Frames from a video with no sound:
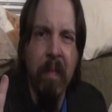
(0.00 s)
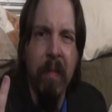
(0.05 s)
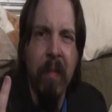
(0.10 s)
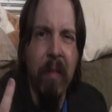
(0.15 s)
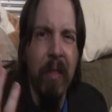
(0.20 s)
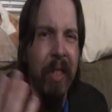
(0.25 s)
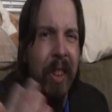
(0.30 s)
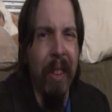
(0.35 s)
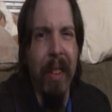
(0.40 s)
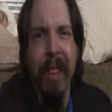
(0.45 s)

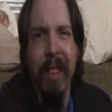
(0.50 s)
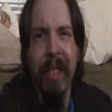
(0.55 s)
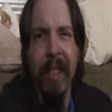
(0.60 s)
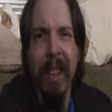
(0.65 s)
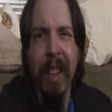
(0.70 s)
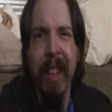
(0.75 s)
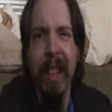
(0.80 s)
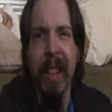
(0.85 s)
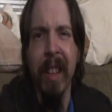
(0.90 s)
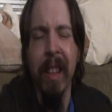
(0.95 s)

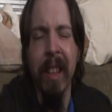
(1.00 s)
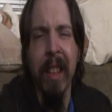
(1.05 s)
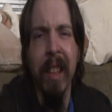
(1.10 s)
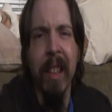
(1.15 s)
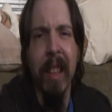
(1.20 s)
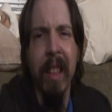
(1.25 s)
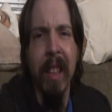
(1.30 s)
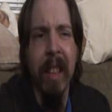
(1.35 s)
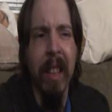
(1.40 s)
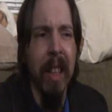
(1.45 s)
Seriously.
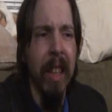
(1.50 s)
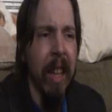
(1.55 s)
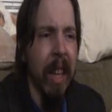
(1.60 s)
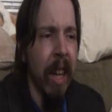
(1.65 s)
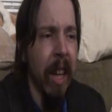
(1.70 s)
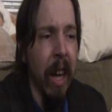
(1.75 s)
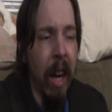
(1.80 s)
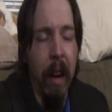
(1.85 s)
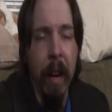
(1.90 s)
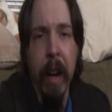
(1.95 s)

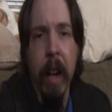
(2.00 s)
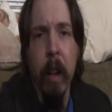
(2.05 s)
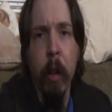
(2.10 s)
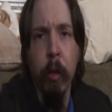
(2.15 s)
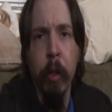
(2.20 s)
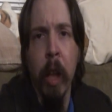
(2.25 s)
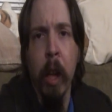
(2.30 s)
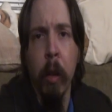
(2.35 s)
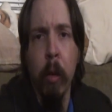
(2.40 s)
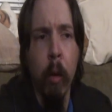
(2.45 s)
I mean, it looks
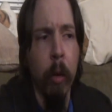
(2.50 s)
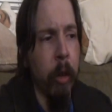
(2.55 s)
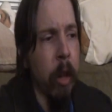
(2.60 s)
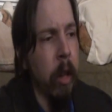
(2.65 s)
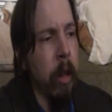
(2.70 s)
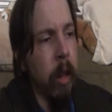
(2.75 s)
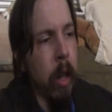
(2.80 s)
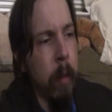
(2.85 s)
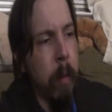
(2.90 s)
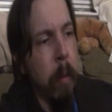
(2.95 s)
kind of cool
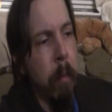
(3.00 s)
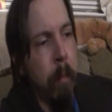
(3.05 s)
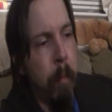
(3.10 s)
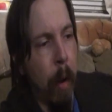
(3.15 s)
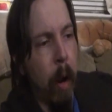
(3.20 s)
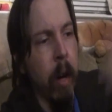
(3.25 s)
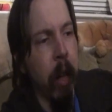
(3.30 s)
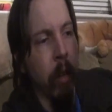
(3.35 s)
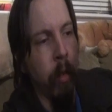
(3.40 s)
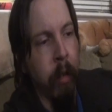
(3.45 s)
seeing Kirby
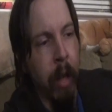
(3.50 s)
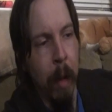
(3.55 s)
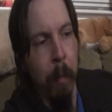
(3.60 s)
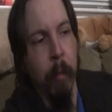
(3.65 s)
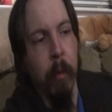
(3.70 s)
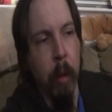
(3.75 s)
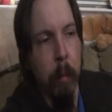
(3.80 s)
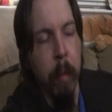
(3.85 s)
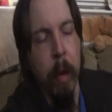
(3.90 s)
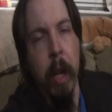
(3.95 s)
body slam
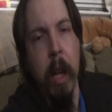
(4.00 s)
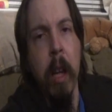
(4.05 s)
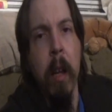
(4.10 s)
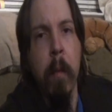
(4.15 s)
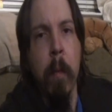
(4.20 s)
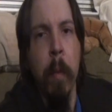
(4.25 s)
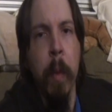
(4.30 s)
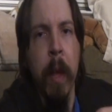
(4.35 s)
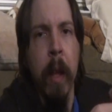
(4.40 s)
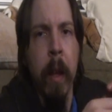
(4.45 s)
somebody,
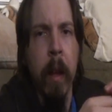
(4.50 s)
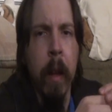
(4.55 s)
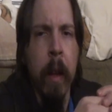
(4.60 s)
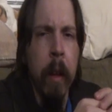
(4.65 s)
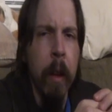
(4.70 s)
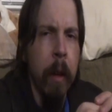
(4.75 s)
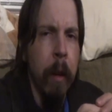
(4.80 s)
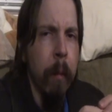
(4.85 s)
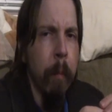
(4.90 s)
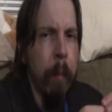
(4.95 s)

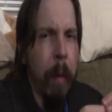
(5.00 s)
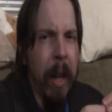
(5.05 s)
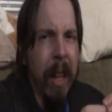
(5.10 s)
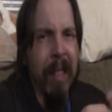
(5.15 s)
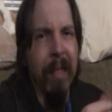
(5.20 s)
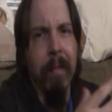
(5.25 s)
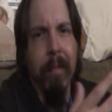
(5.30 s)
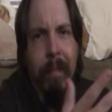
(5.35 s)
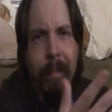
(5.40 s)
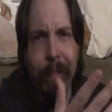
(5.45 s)

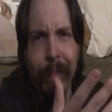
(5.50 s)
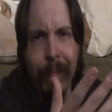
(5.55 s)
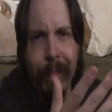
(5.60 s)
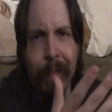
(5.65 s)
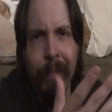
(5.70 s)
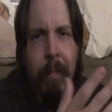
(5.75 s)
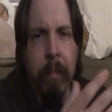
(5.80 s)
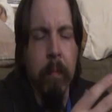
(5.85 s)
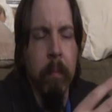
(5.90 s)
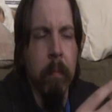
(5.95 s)
but a